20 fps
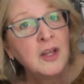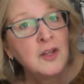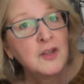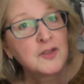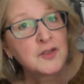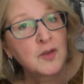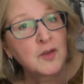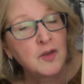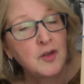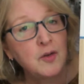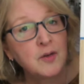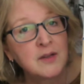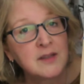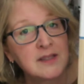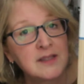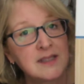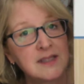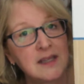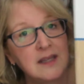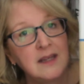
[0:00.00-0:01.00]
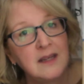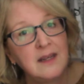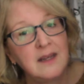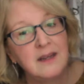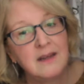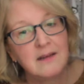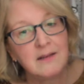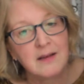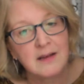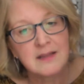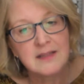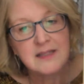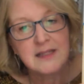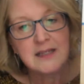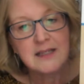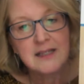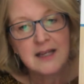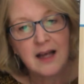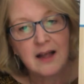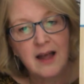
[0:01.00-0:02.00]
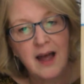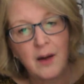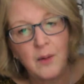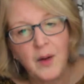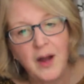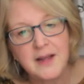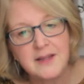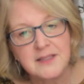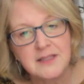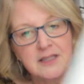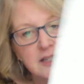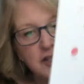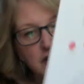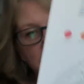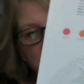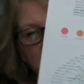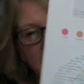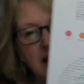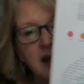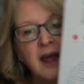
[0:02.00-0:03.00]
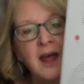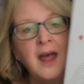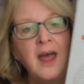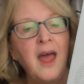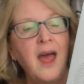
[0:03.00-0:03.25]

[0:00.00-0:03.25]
so that you can see in detail how I stitched it.